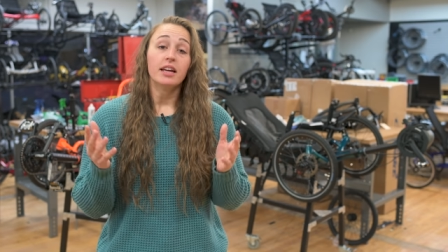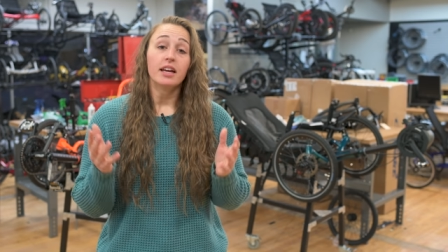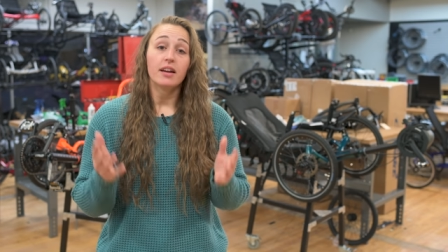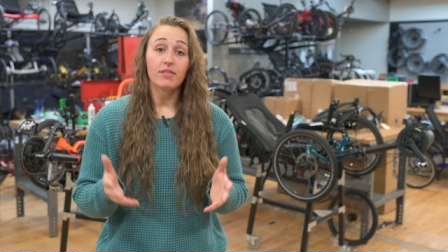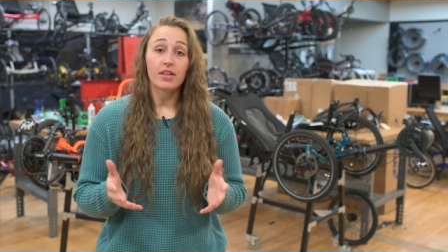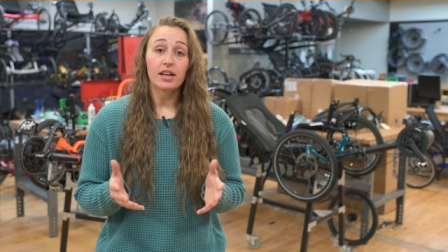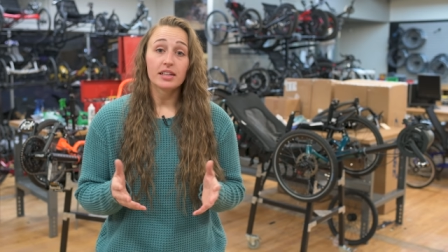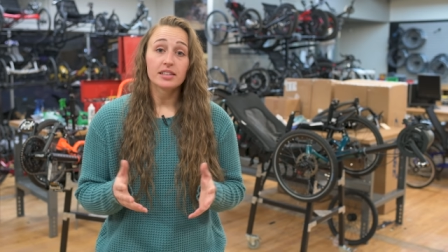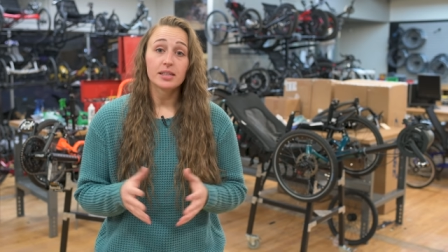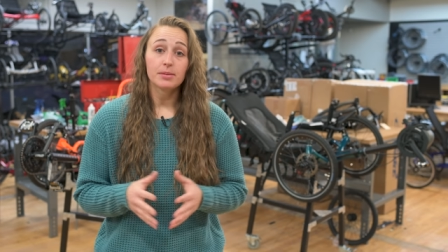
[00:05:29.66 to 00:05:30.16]

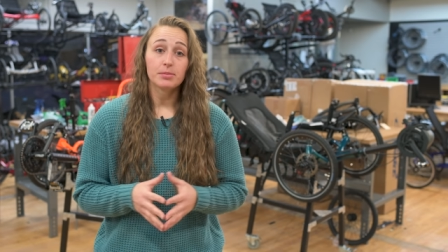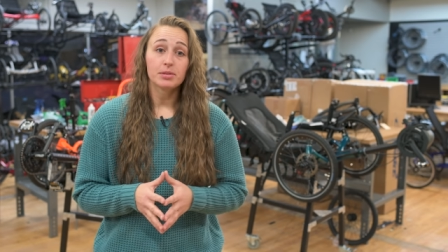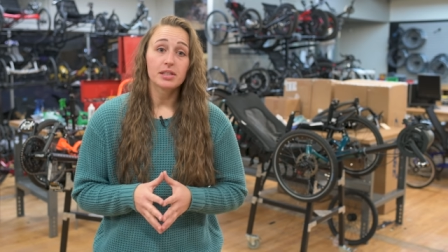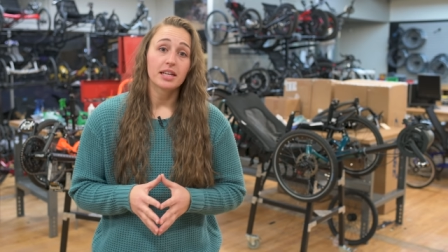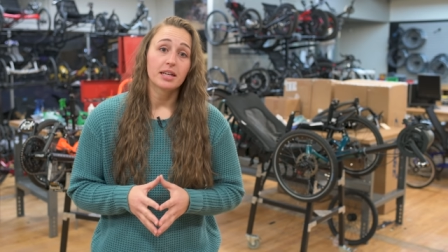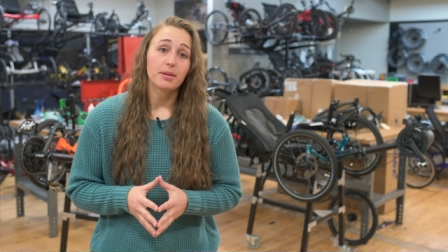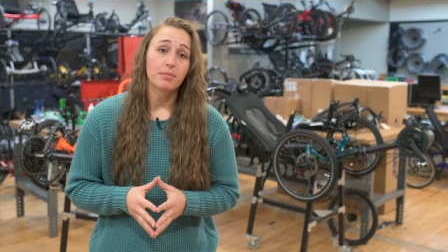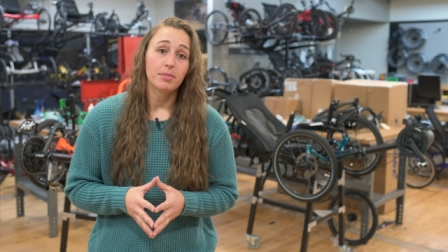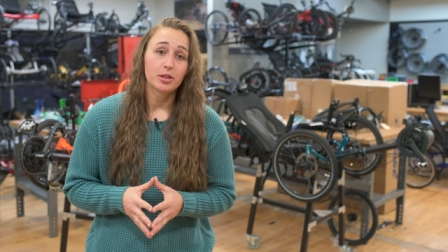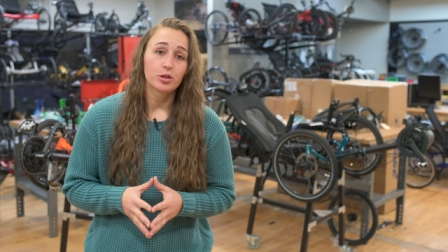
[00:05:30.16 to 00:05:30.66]
If that seems
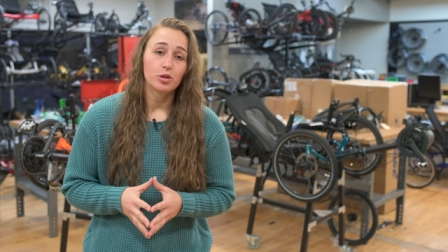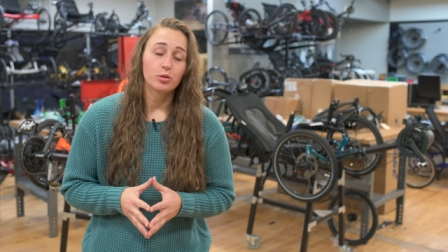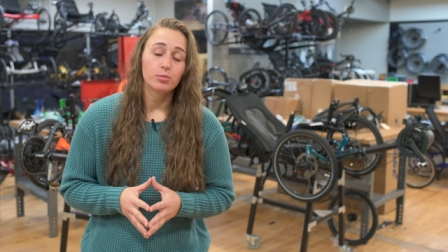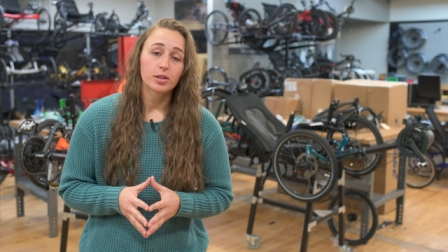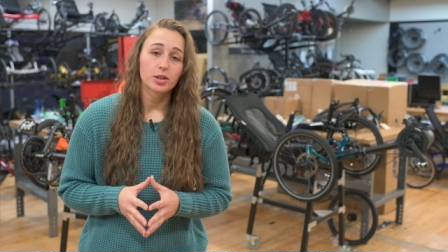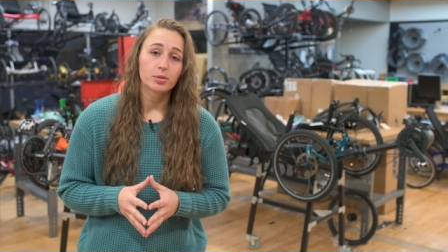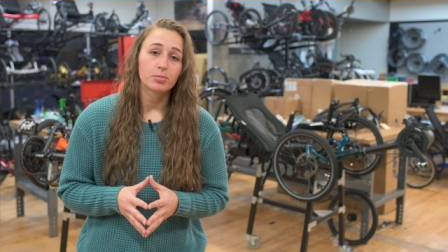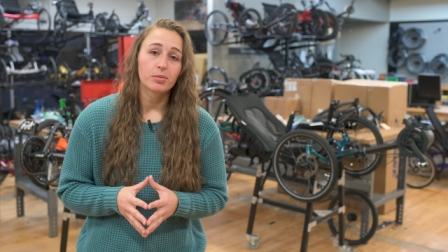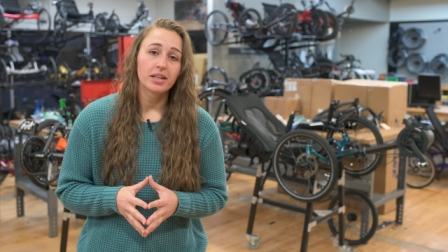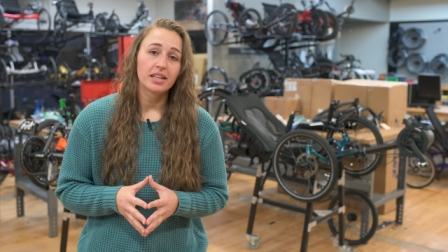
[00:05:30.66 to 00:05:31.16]
like a bit too
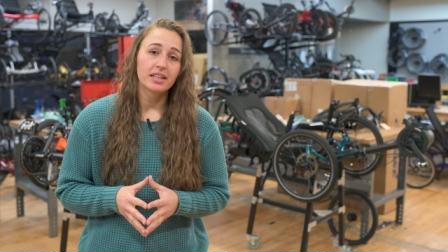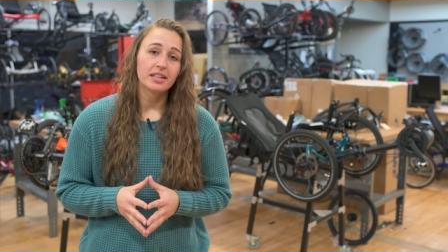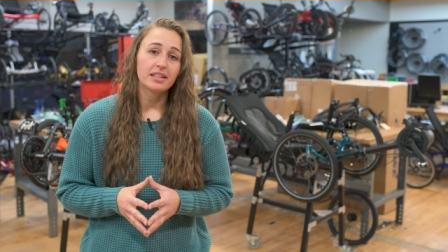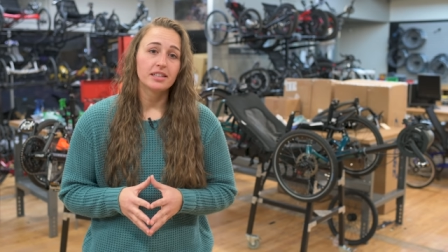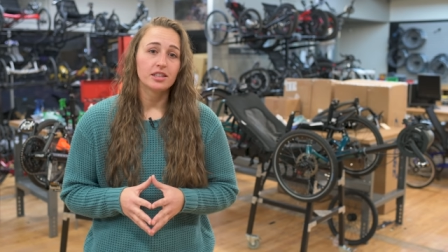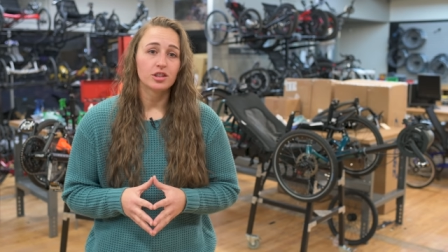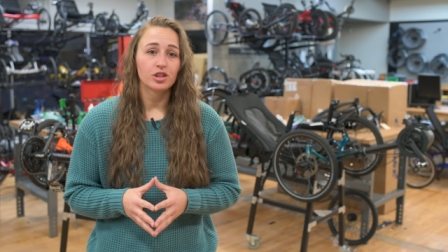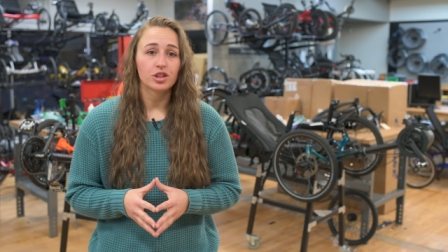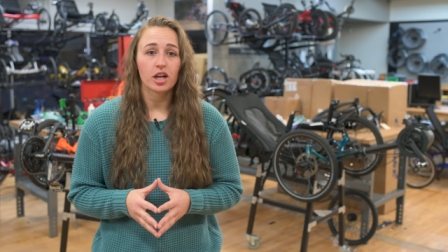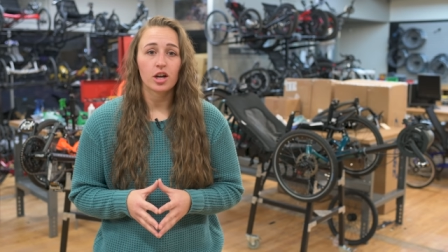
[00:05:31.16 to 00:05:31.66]
much money to
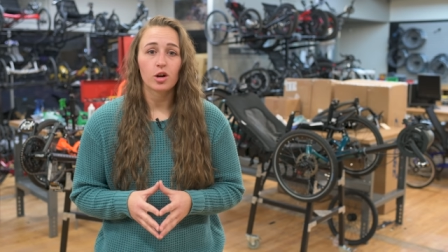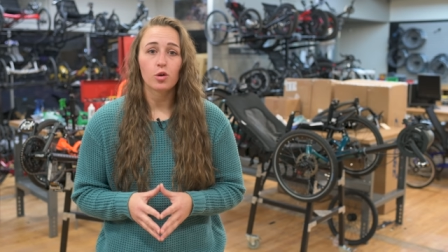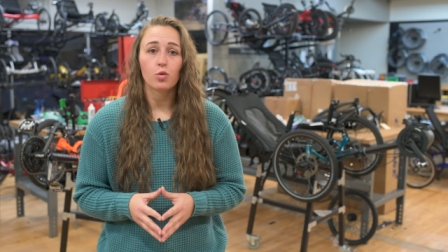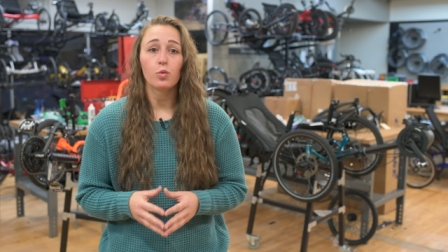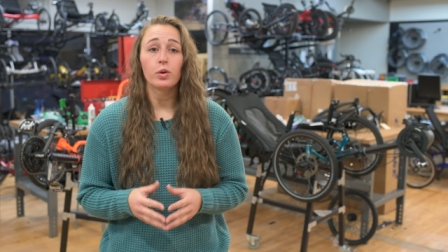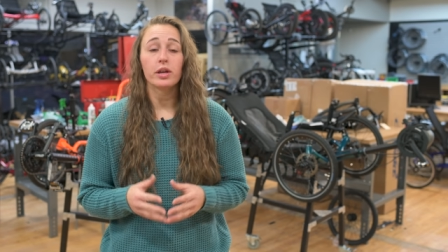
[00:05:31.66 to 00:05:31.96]
dish out,